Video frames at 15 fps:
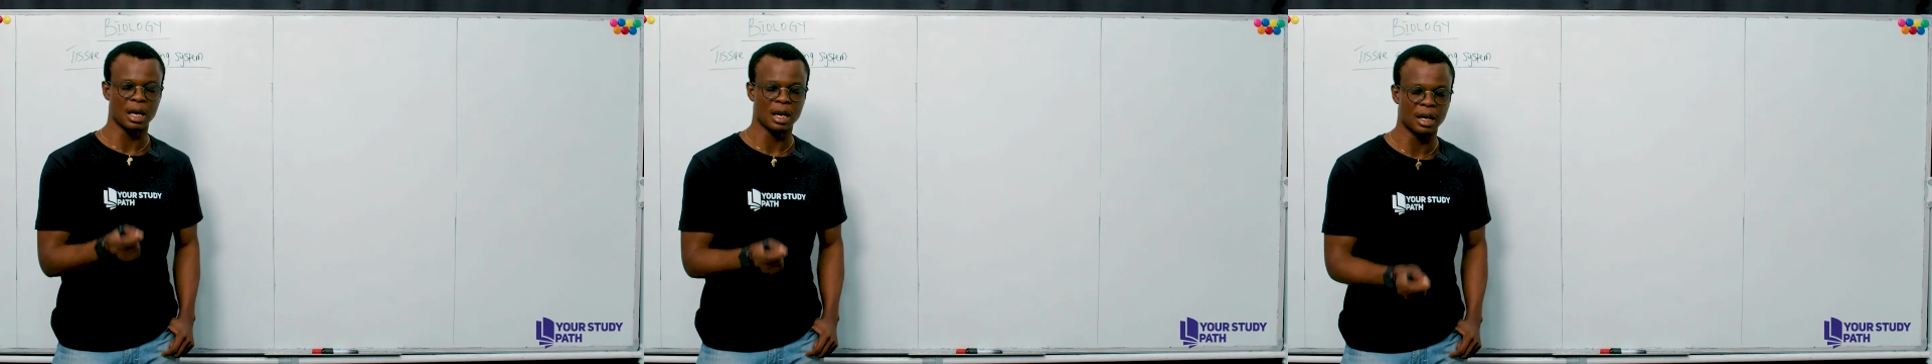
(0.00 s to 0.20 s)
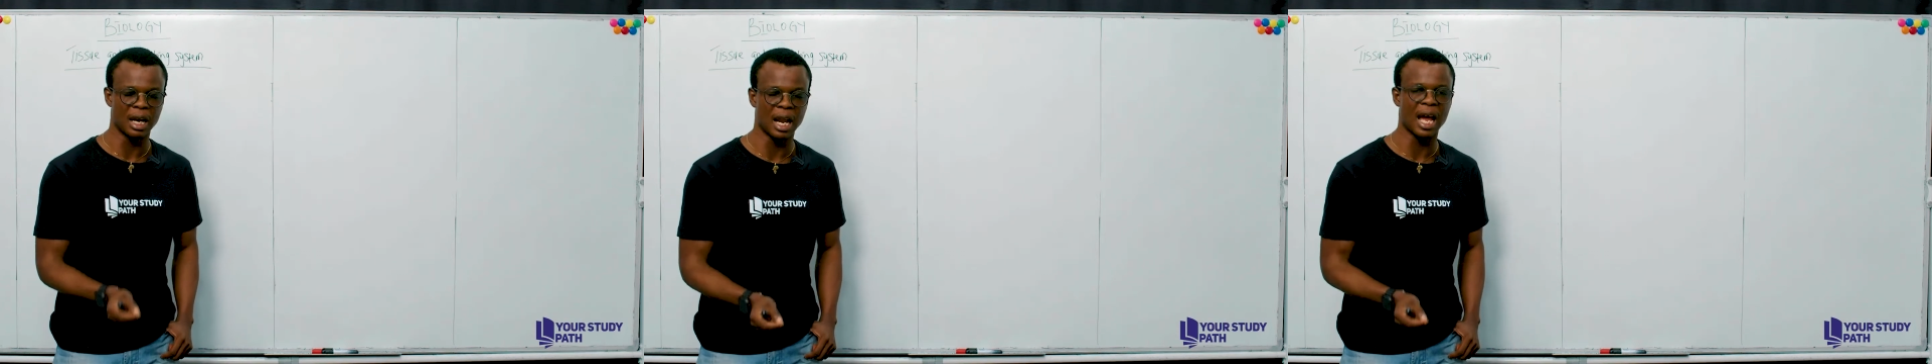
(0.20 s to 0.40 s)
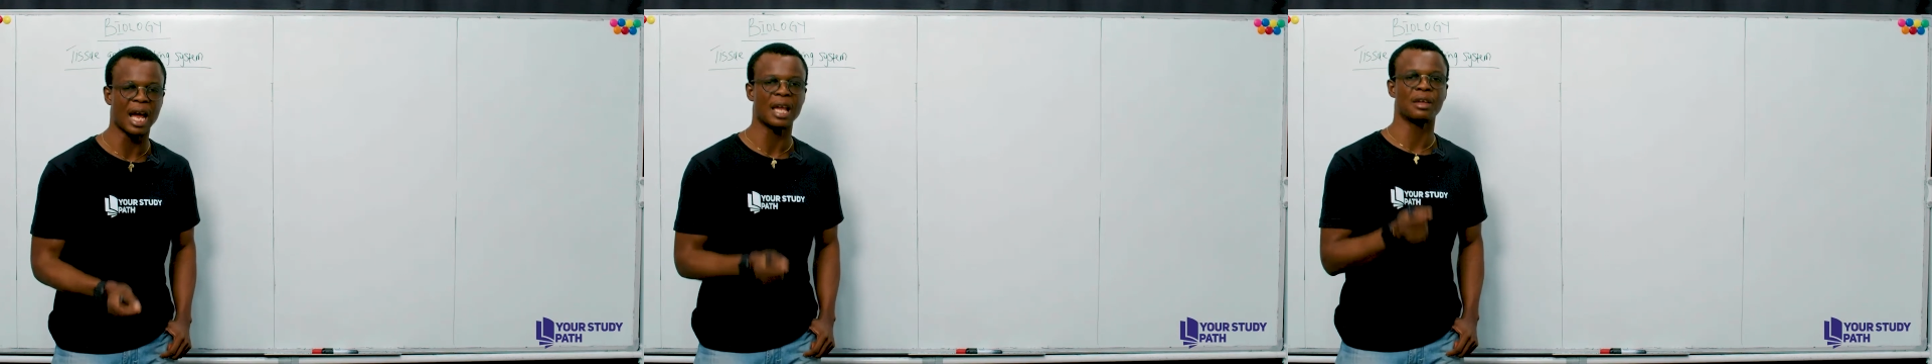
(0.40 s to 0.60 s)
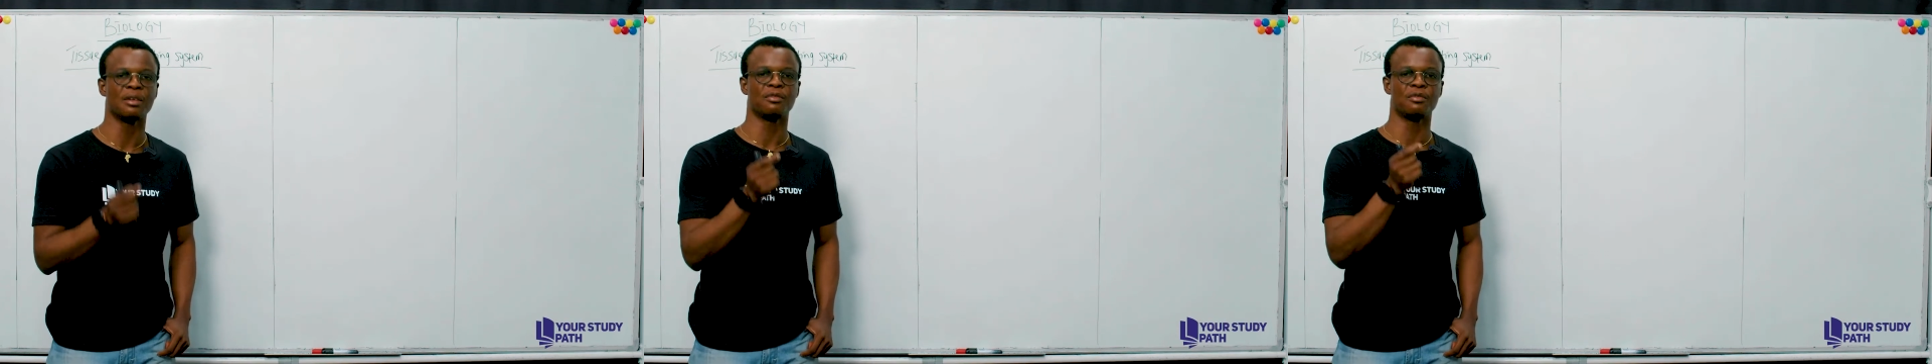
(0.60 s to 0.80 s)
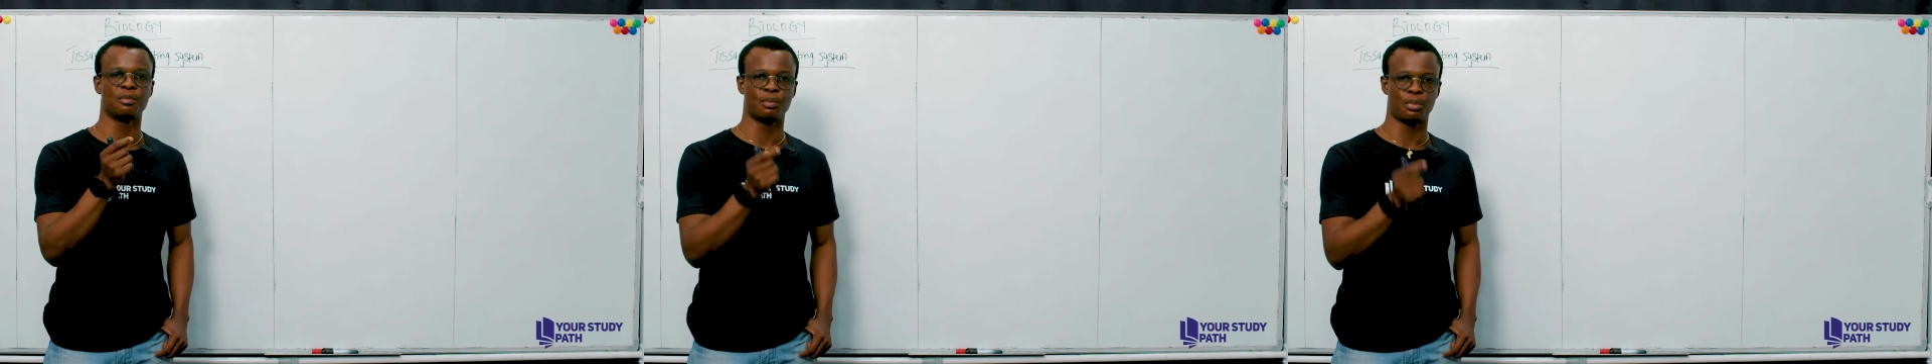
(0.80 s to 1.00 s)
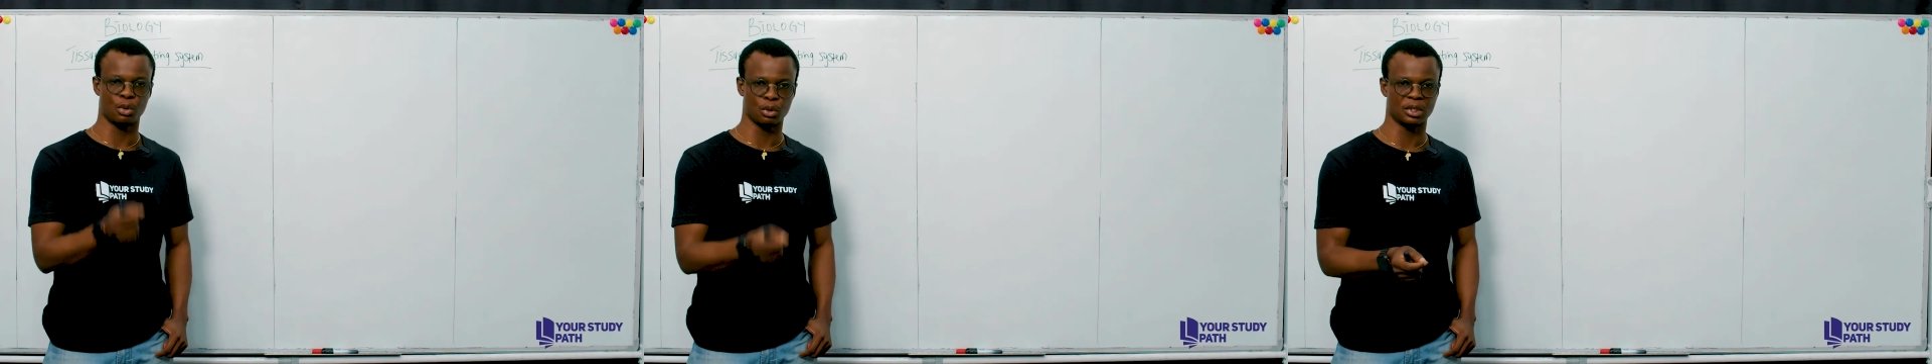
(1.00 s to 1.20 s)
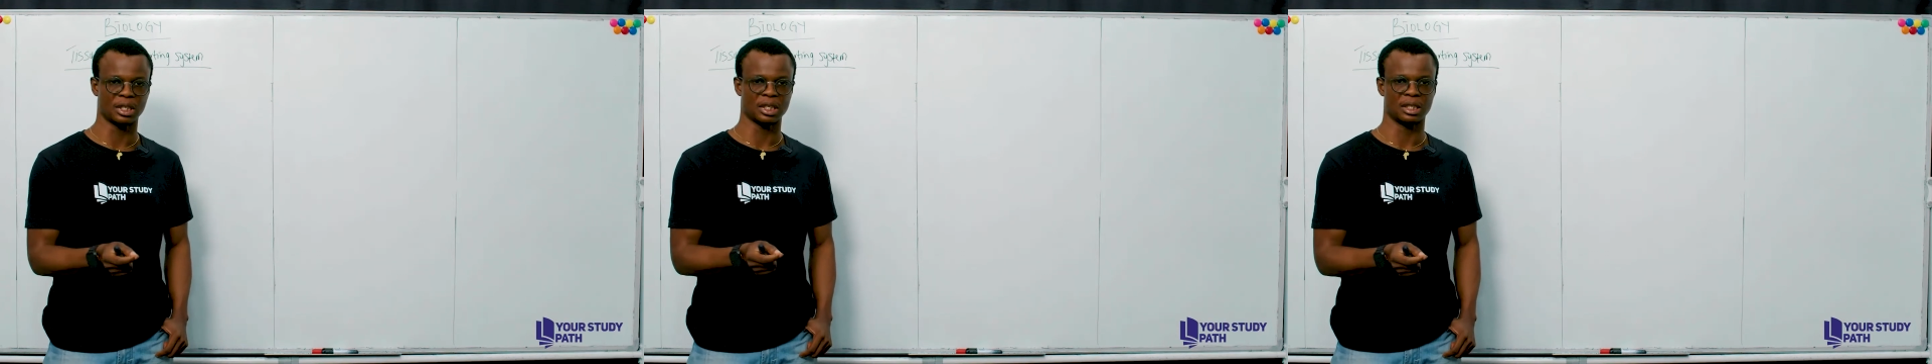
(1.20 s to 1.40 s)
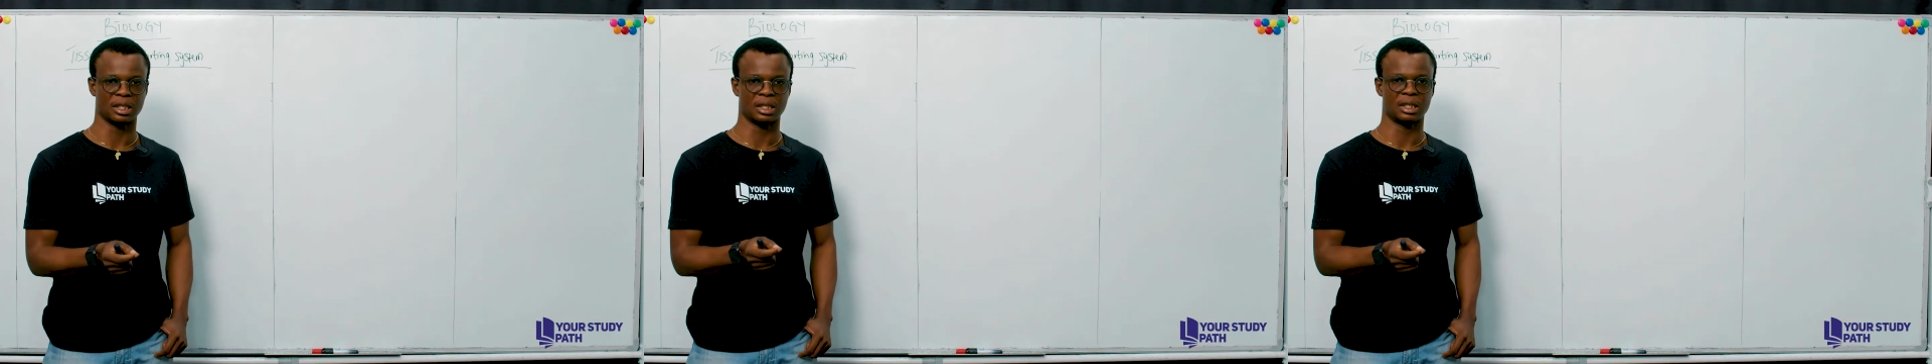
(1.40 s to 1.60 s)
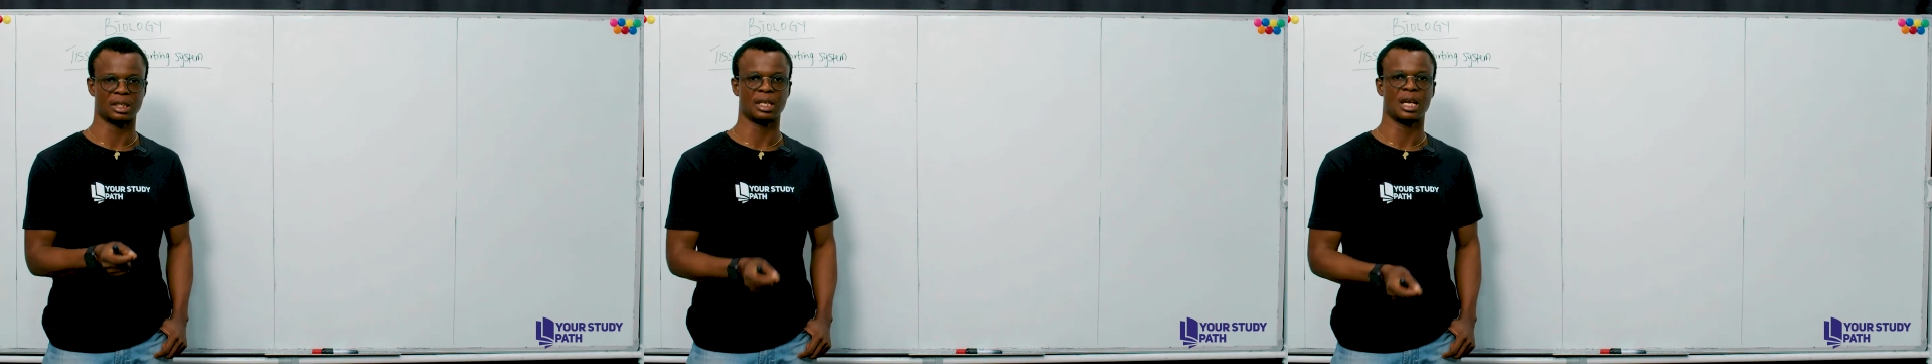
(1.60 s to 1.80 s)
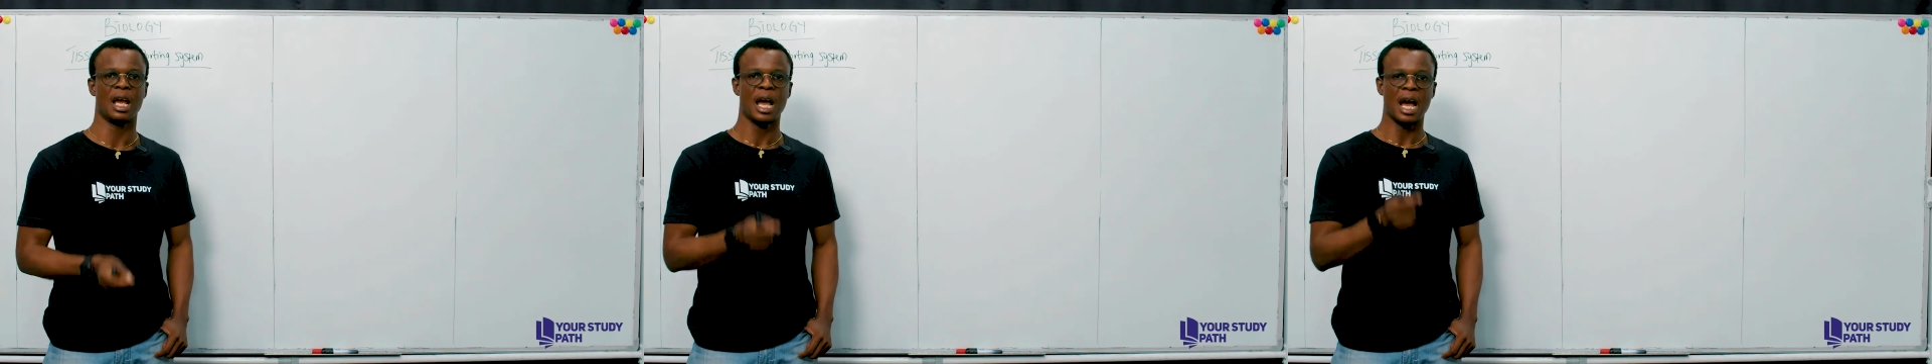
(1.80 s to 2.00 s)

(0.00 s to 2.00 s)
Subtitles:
life processes.